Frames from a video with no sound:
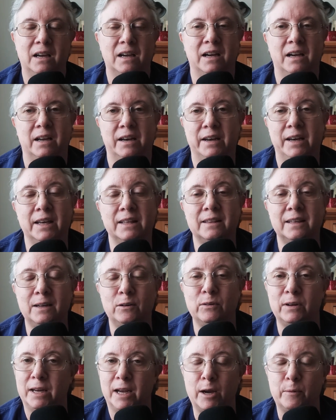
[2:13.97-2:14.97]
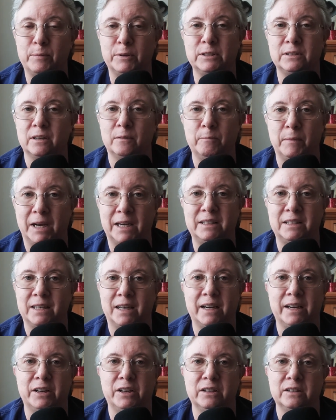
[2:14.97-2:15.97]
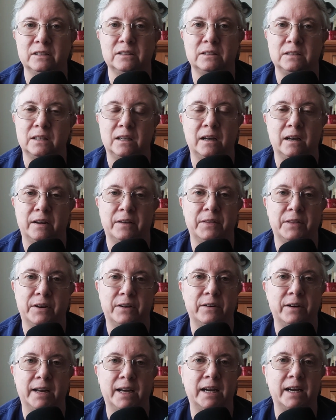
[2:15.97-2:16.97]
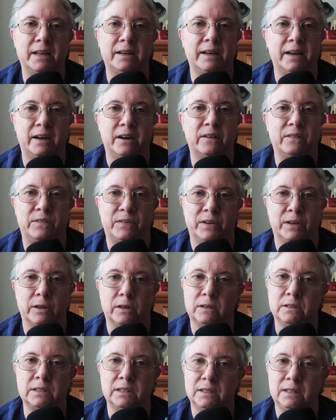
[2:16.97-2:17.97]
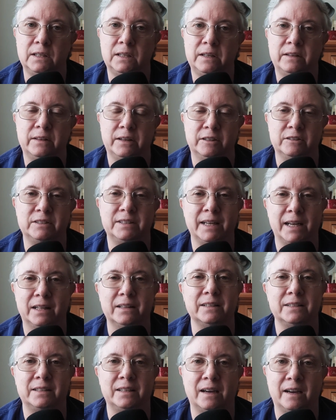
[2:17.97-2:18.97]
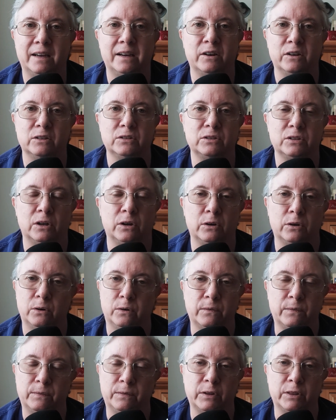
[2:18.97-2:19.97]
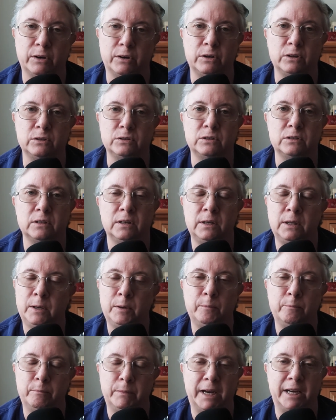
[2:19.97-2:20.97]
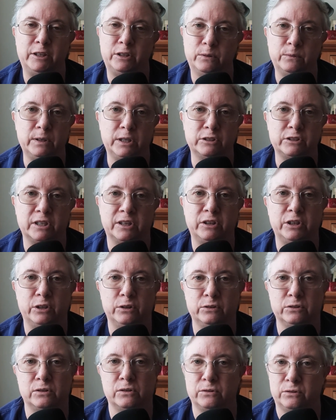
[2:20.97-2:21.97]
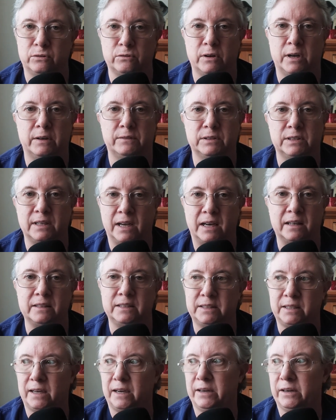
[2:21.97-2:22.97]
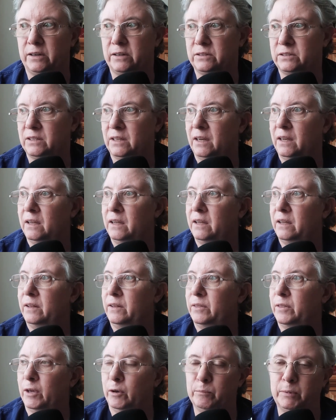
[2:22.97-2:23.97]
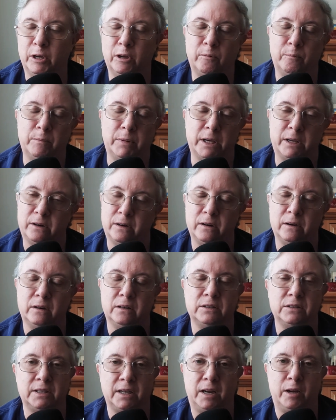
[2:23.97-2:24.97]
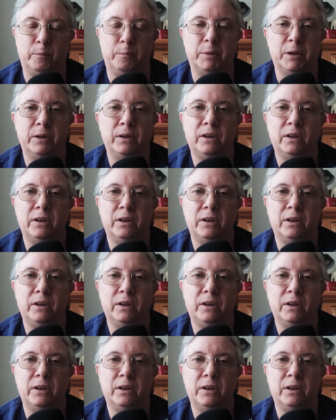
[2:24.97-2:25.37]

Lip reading: Nothing would happen to my tires. They're not air-filled. They're solid tires. So for those manual wheelchair users who have solid tires, they'll be in better shape.